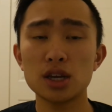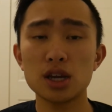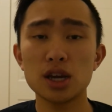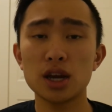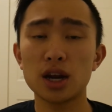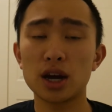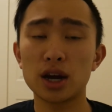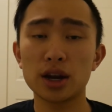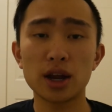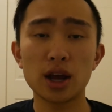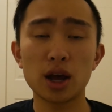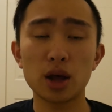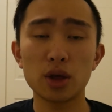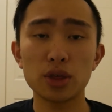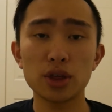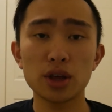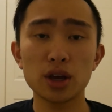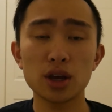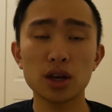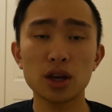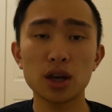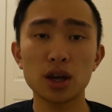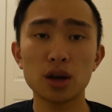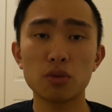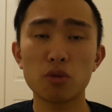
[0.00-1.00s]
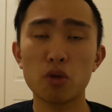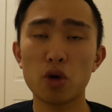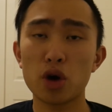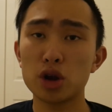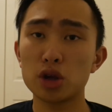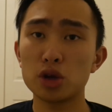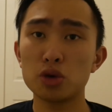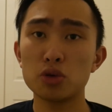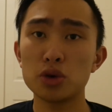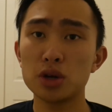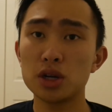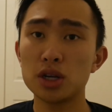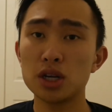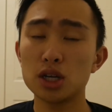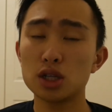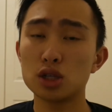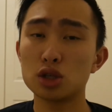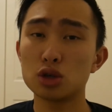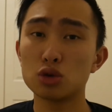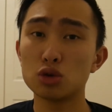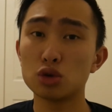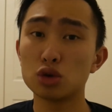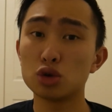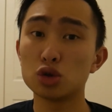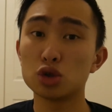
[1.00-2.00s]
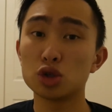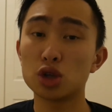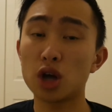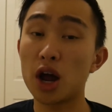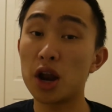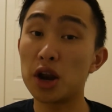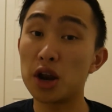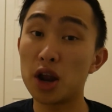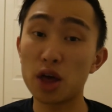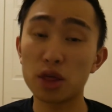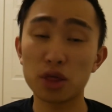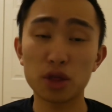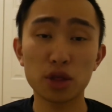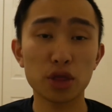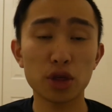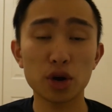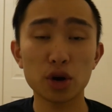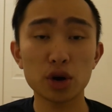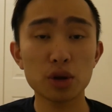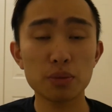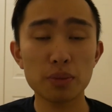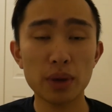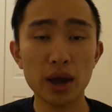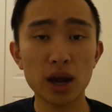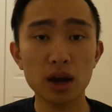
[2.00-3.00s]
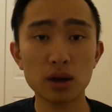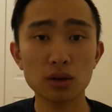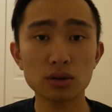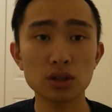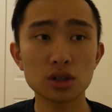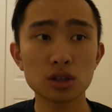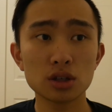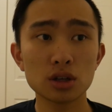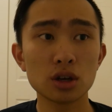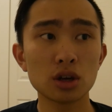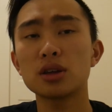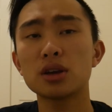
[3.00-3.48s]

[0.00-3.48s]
eat unhealthy again where you would need to lose another 30 pounds?